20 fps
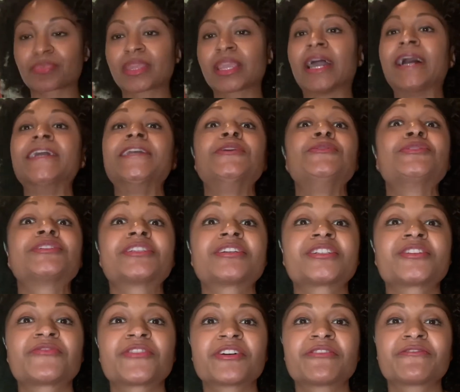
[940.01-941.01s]
I used
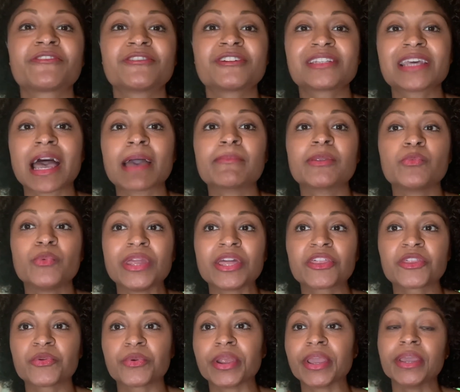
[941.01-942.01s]
this for the first time in week
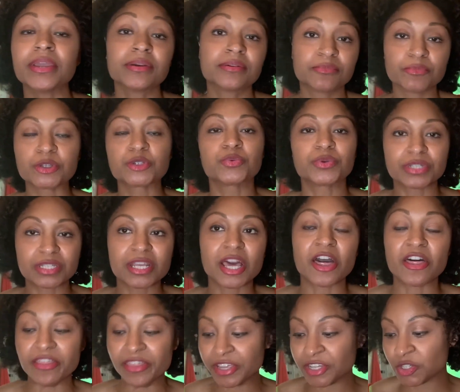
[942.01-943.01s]
3, which was
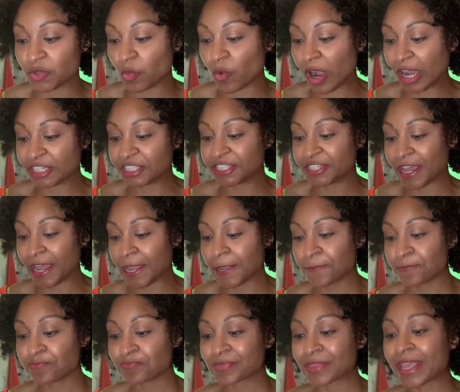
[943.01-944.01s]
this wash
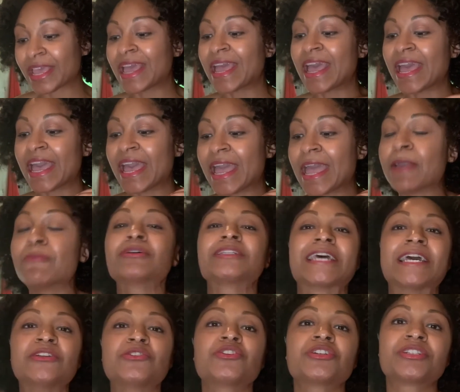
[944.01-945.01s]
day. It was
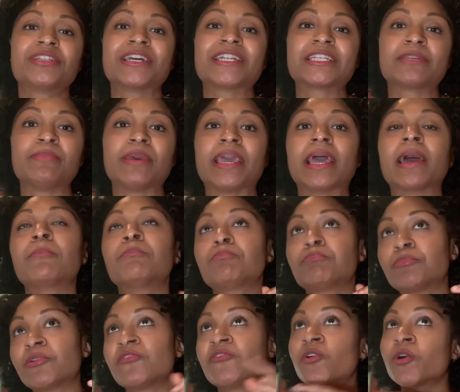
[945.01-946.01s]
interesting to me, and
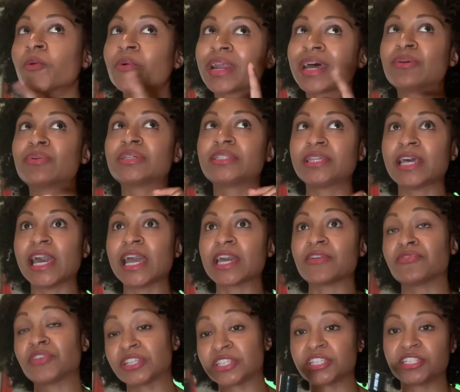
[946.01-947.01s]
before when I was saying
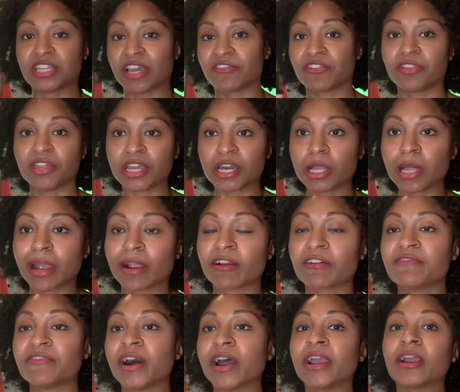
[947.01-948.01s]
this is definitely a
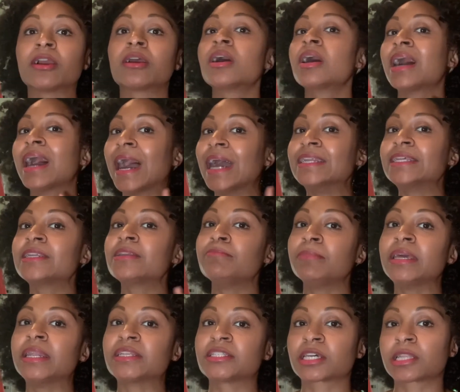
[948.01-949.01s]
clarifier, I didn't
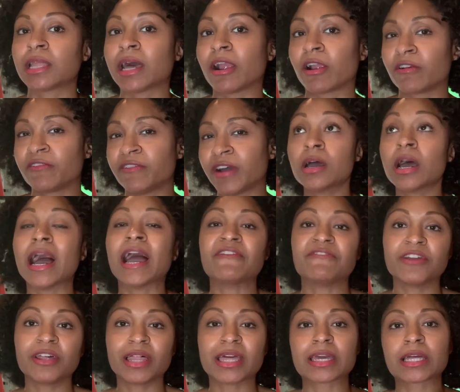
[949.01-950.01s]
mean it's a clarifier. I
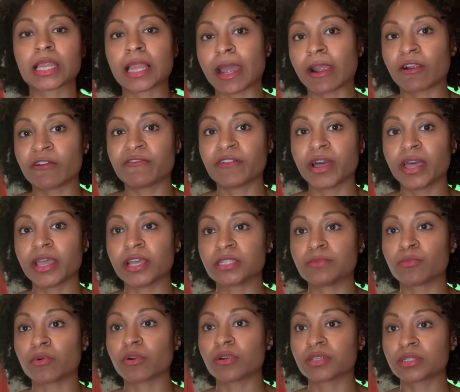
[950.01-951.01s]
feel like clarifying is
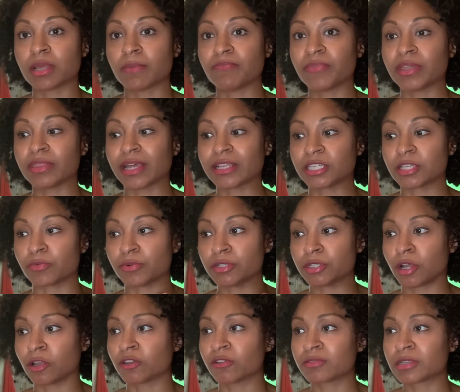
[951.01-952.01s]
more something that's a
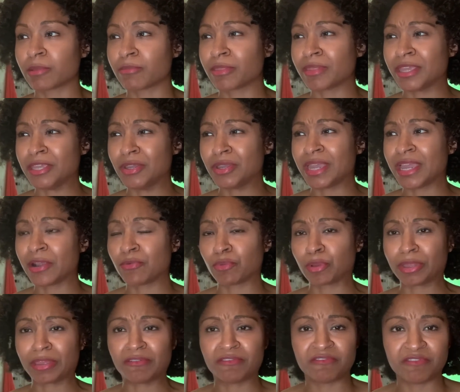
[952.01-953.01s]
result of something that you can't
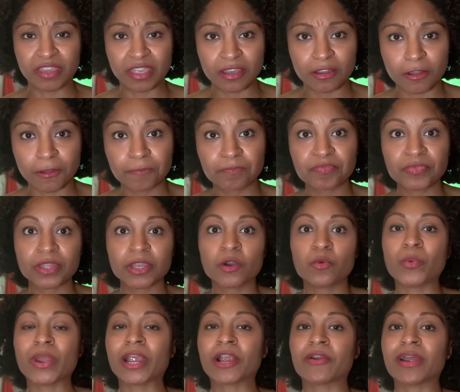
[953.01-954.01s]
really feel.
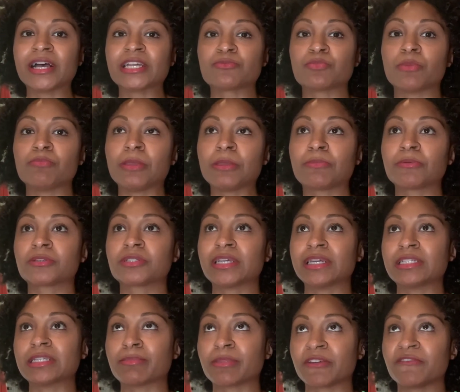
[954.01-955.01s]
Whereas when people say
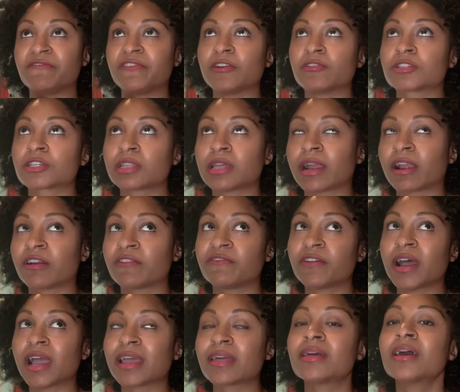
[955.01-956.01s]
something feels
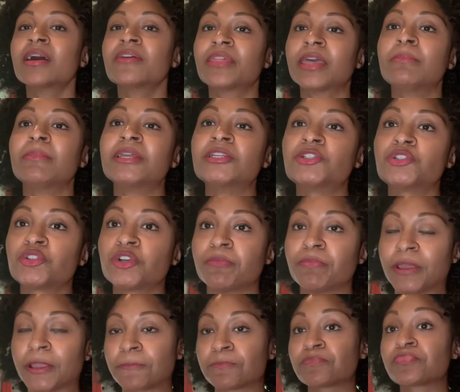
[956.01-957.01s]
clarifying, they mean
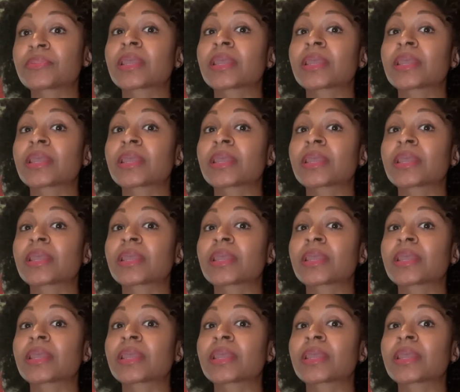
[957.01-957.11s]
stripping.